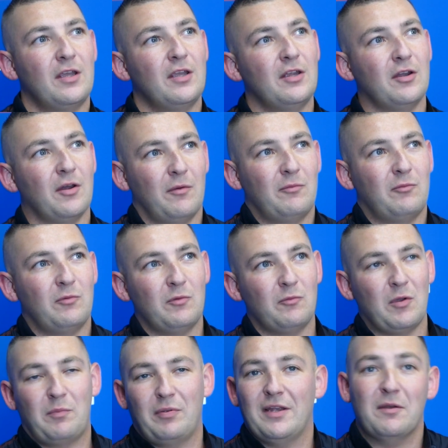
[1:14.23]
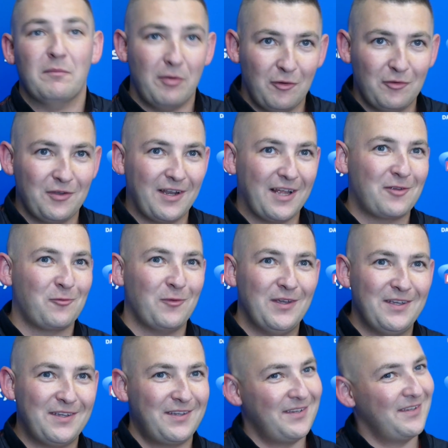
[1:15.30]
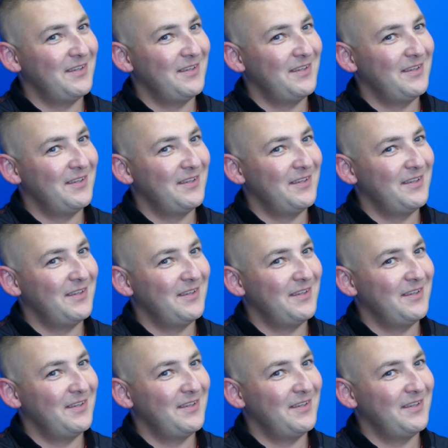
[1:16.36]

you know, we played in Poland last week.